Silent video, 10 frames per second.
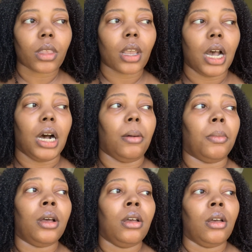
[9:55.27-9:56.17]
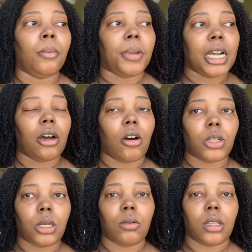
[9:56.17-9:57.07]
But But I
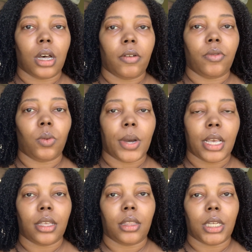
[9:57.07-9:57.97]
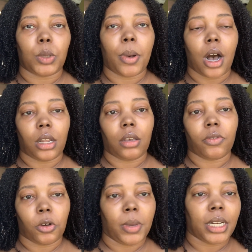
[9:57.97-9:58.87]
also love the way that this poly
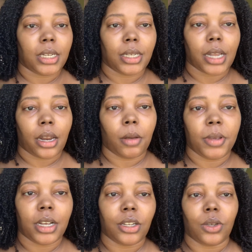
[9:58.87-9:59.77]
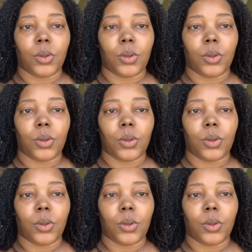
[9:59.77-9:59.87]
romance is set up, because you